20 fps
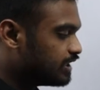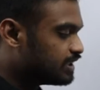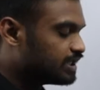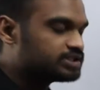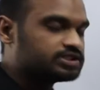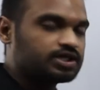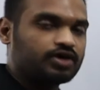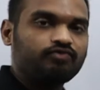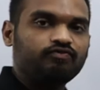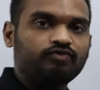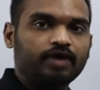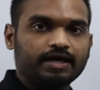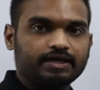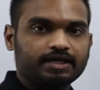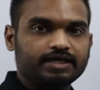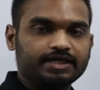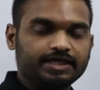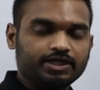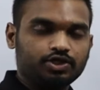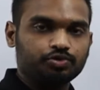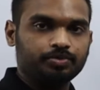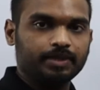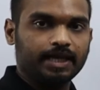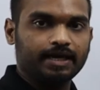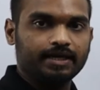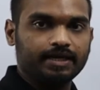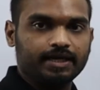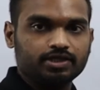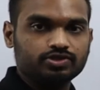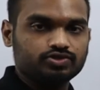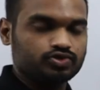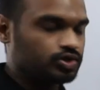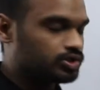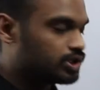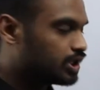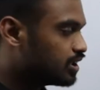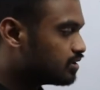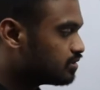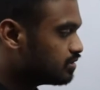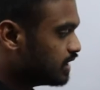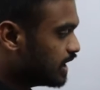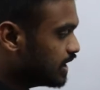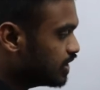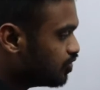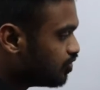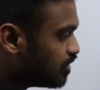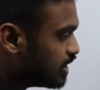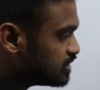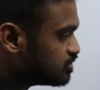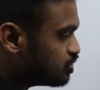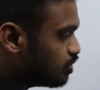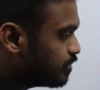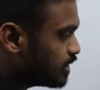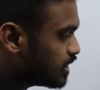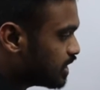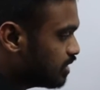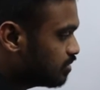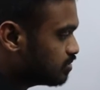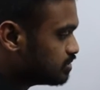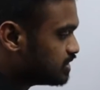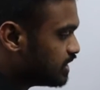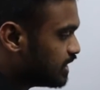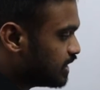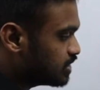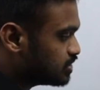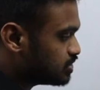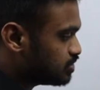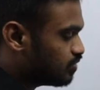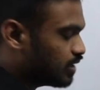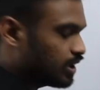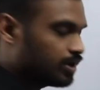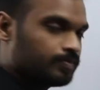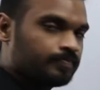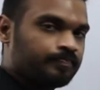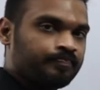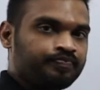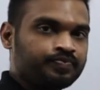liters of water need to be added so that the new ratio becomes 3:1.